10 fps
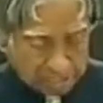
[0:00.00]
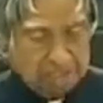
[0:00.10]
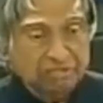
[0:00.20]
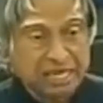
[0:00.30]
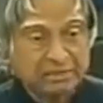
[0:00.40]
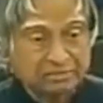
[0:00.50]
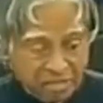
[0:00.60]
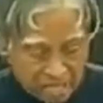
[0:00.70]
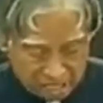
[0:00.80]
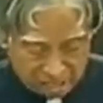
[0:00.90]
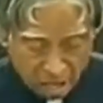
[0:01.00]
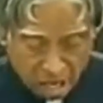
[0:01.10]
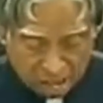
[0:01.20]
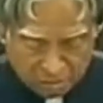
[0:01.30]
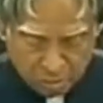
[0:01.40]
He says,
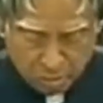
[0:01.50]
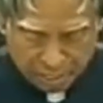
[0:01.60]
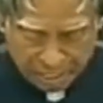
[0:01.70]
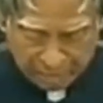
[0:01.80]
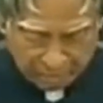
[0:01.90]
Yadum Ure